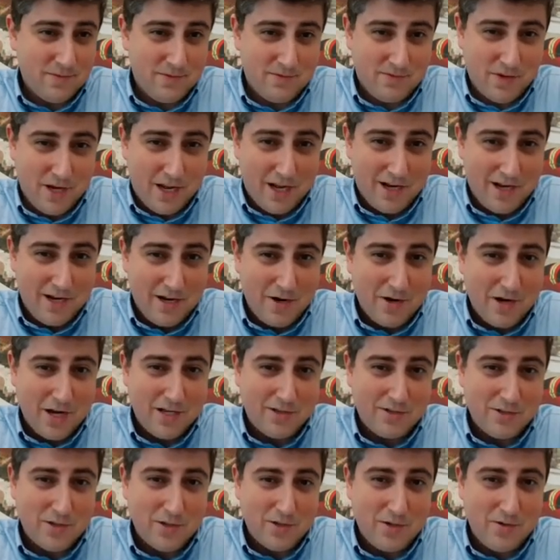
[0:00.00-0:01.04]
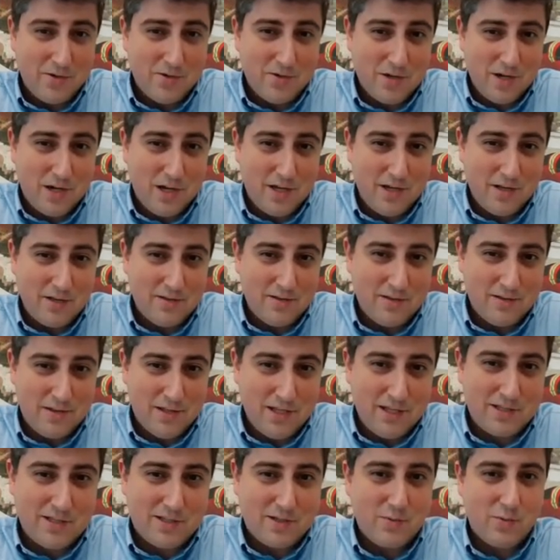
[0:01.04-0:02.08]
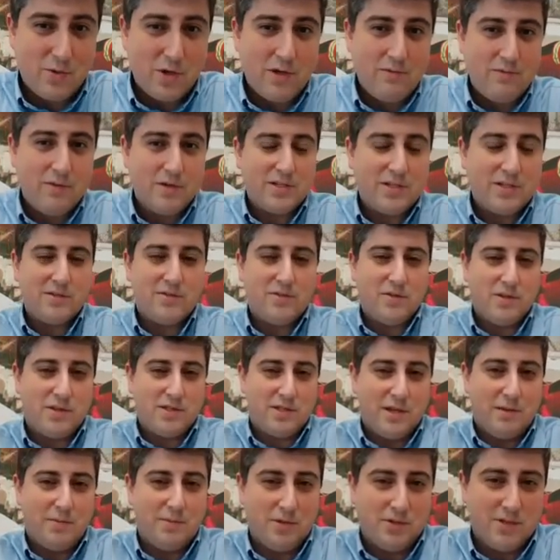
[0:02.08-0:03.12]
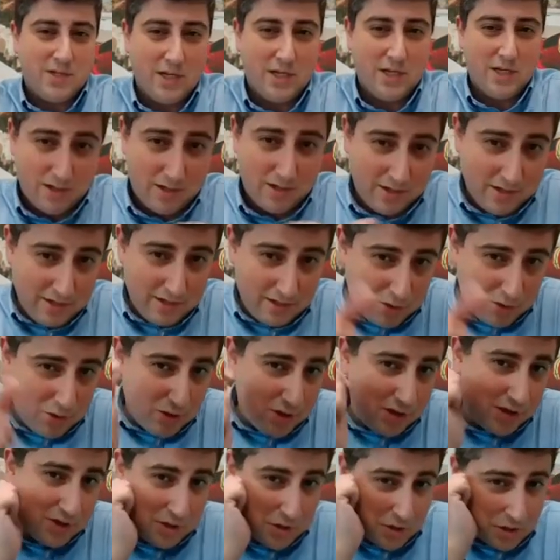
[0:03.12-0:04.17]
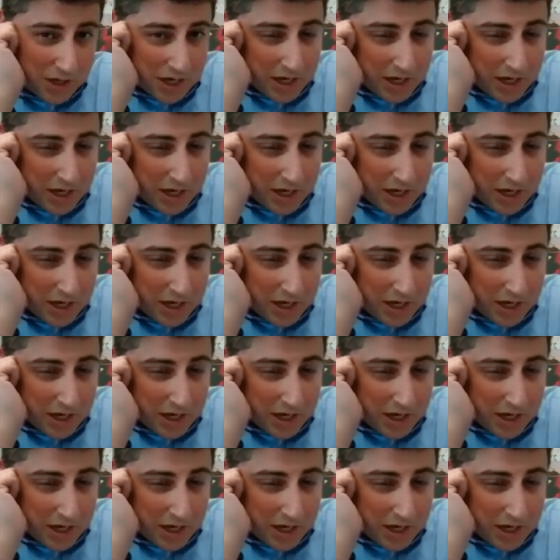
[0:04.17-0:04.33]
forgot it. Okay, so uh, this will give you a sense of the stabilization. This is a traditional